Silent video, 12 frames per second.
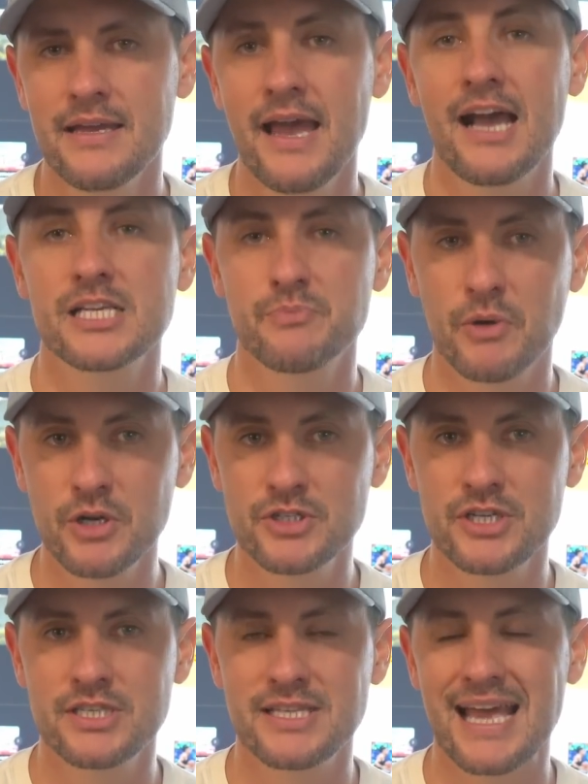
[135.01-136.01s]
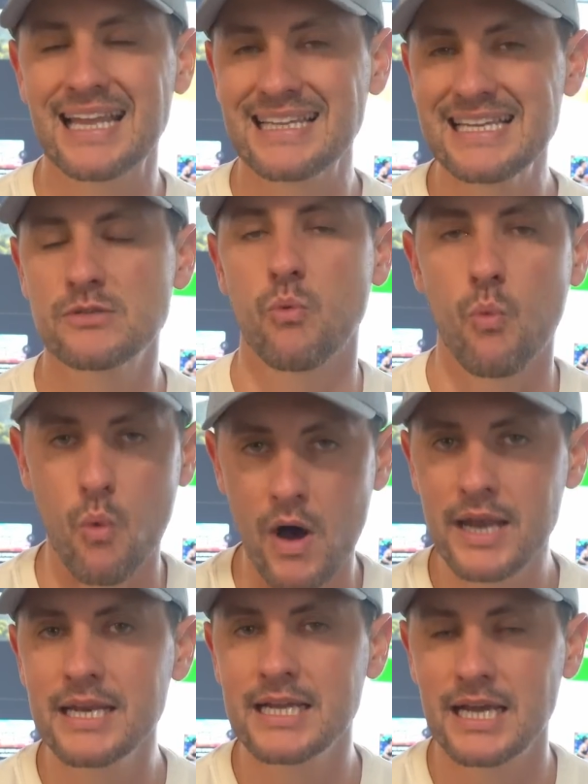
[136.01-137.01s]
has purchased at least
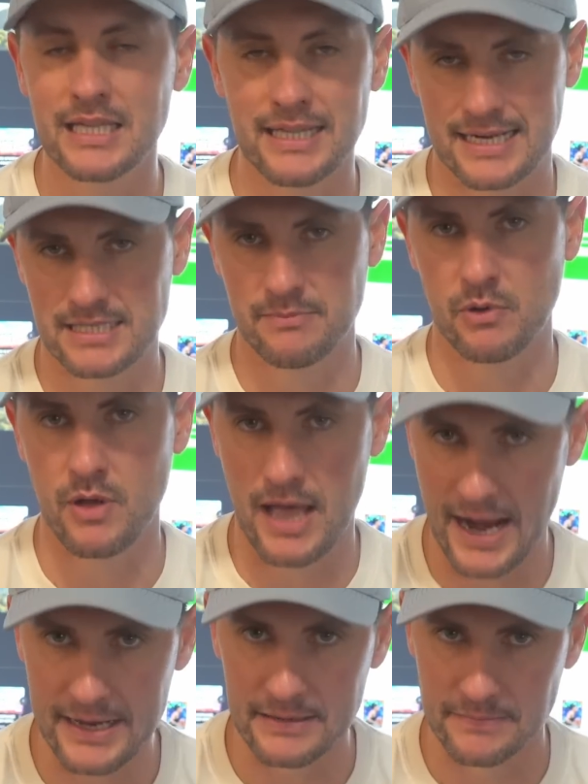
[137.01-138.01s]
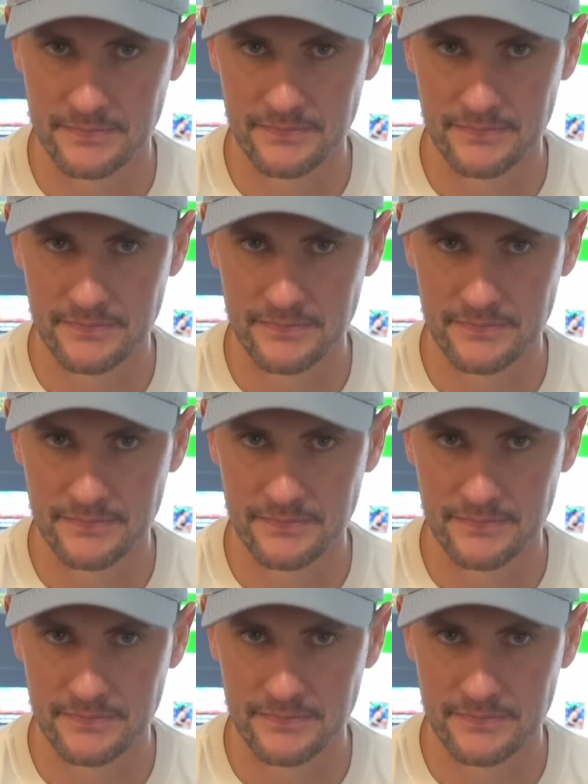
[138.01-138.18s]
one collectible item.